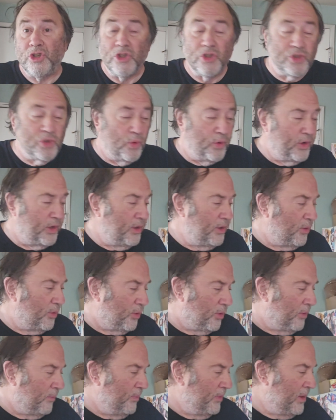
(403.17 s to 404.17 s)
soda
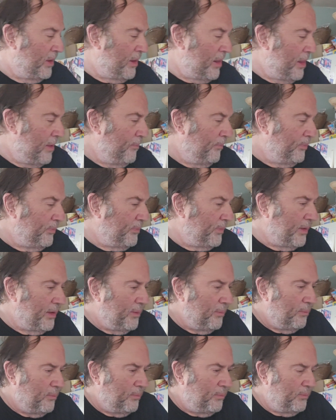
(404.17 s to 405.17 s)

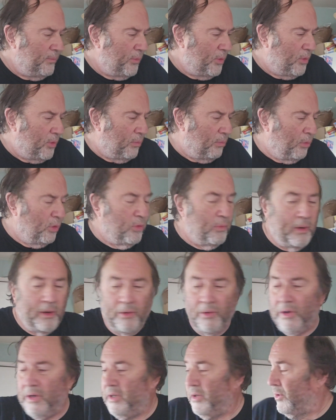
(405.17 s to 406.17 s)
or
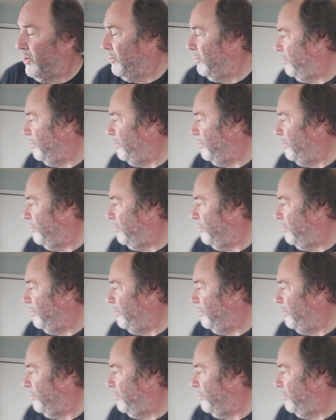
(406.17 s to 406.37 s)
blueberry or